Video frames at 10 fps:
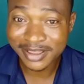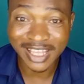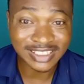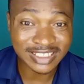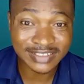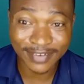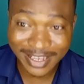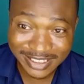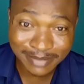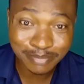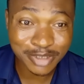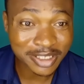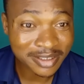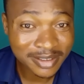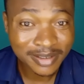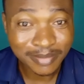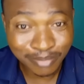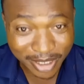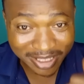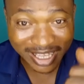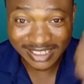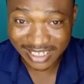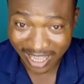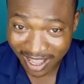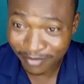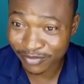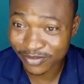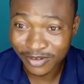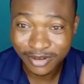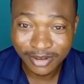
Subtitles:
that is fighting me that have